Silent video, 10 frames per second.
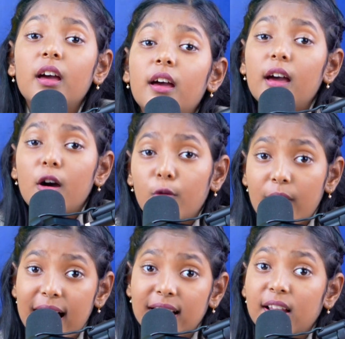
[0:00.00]

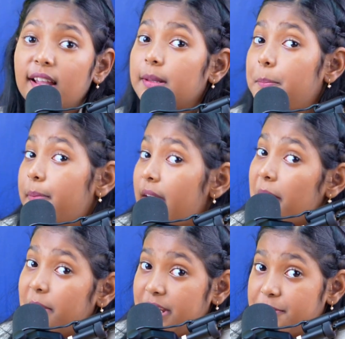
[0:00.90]
Well, the primary
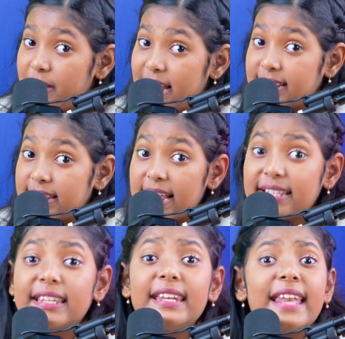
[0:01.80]
stress is the
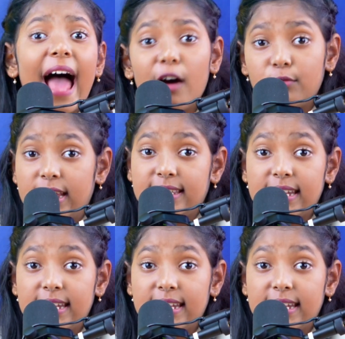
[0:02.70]
loudest